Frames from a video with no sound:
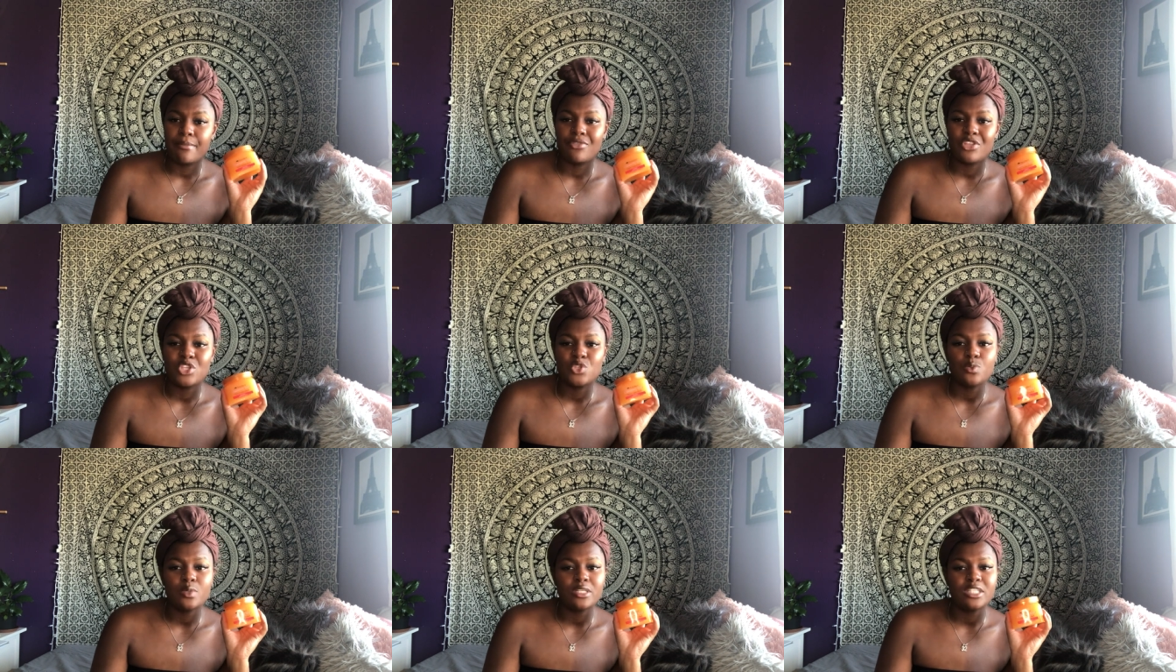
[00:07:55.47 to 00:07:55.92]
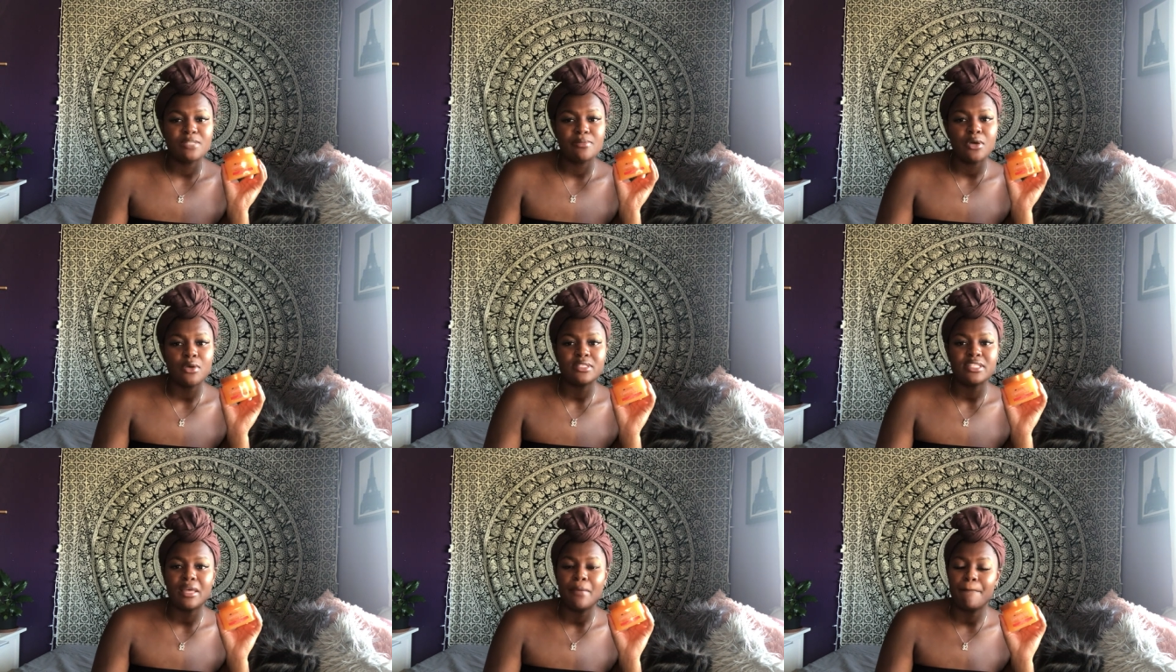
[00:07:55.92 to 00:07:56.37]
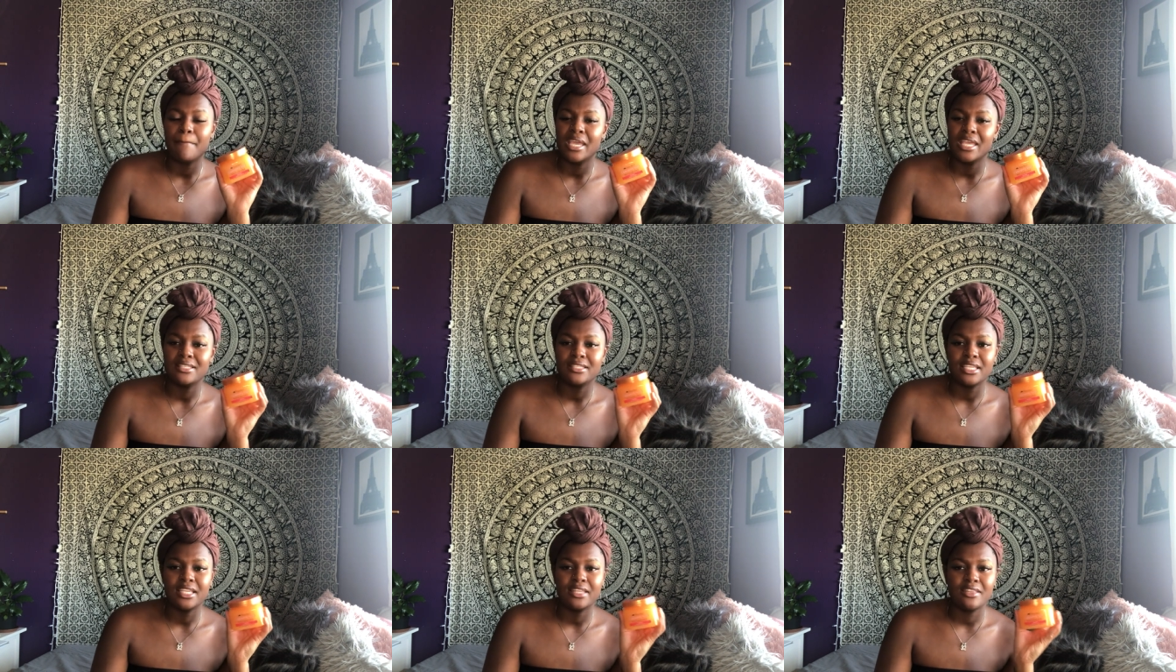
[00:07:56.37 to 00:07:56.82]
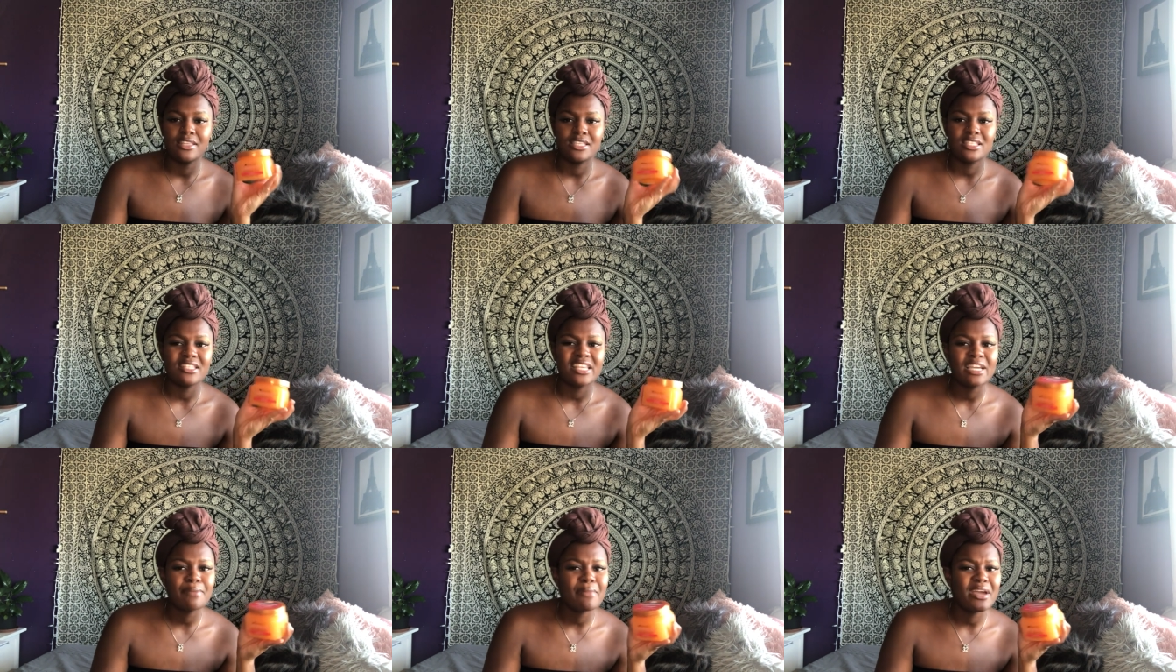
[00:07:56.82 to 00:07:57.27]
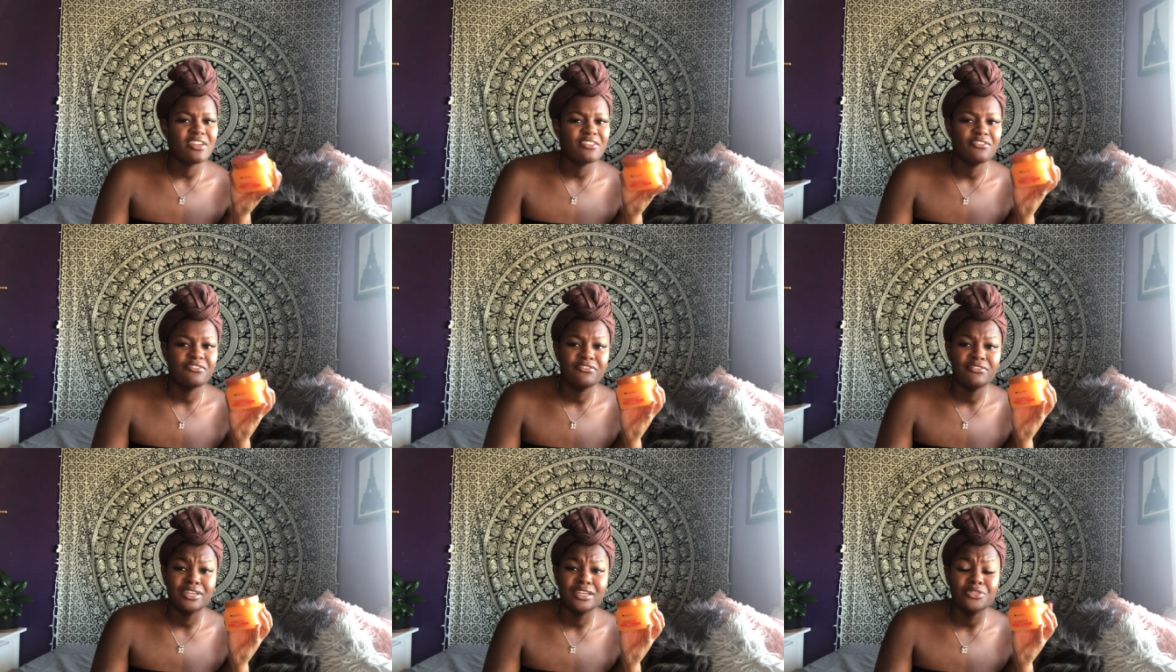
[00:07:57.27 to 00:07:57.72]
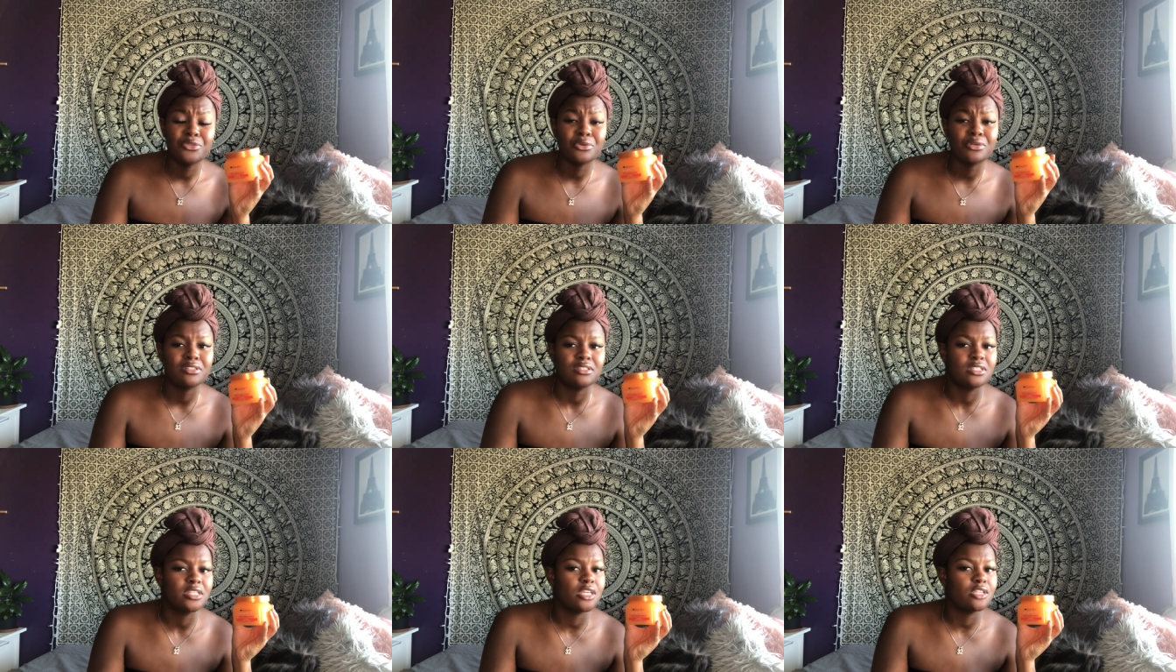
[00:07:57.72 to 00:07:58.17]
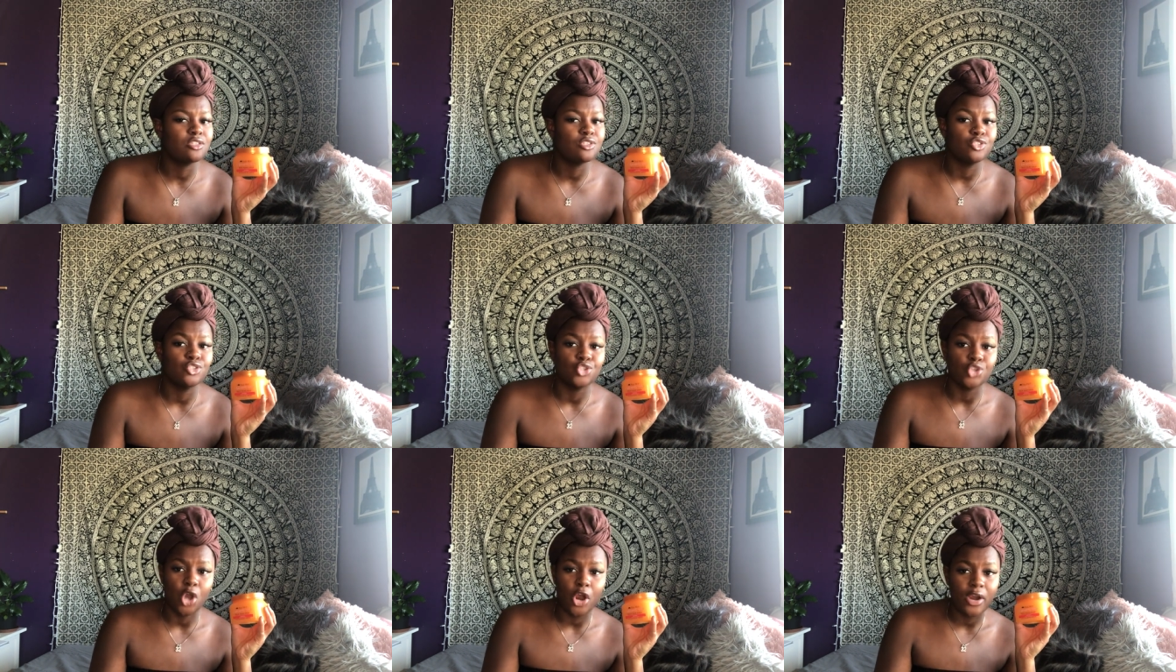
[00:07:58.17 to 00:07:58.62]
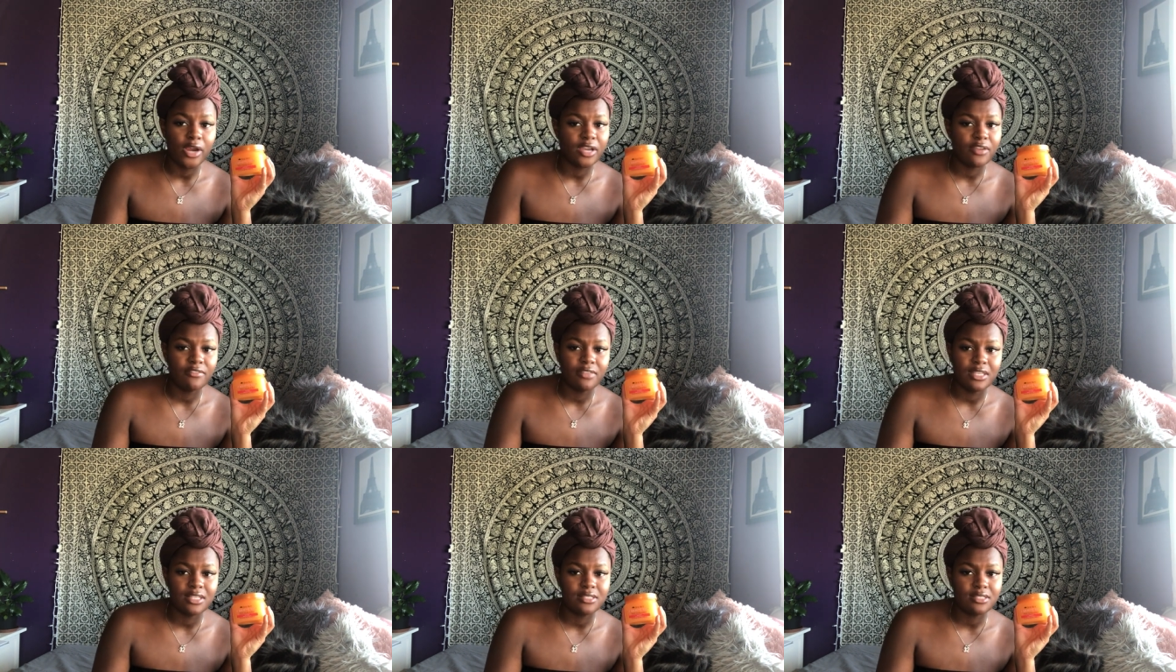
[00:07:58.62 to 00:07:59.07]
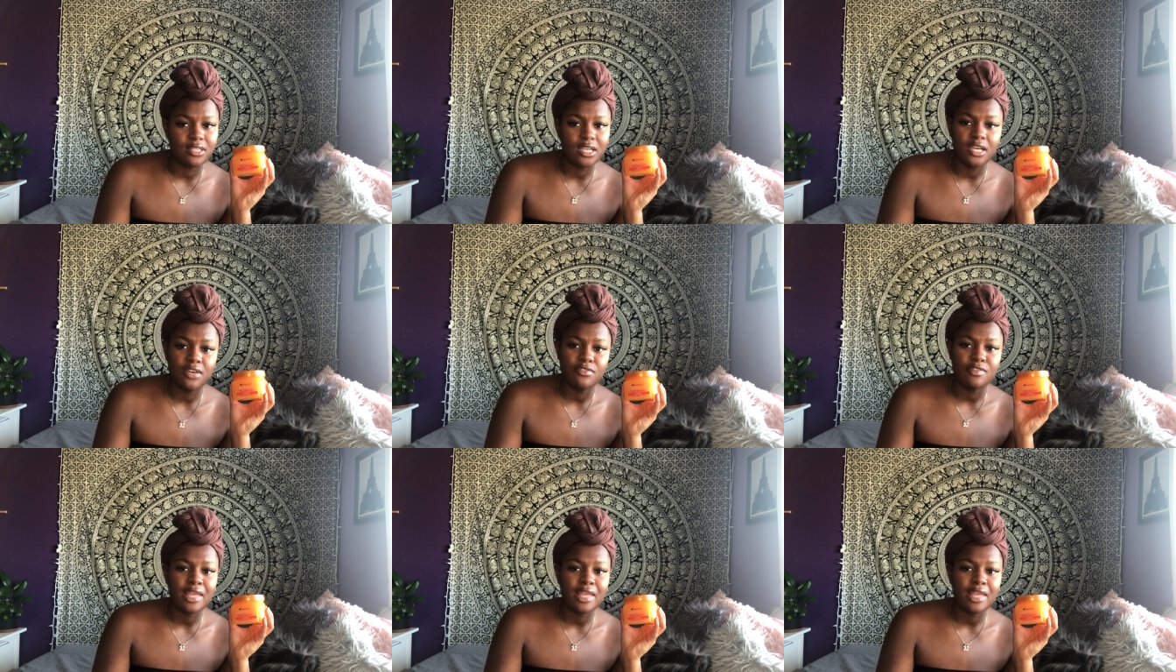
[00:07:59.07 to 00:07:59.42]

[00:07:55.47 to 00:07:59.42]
This one smells amazing. This is like my fifth or sixth jar of this stuff.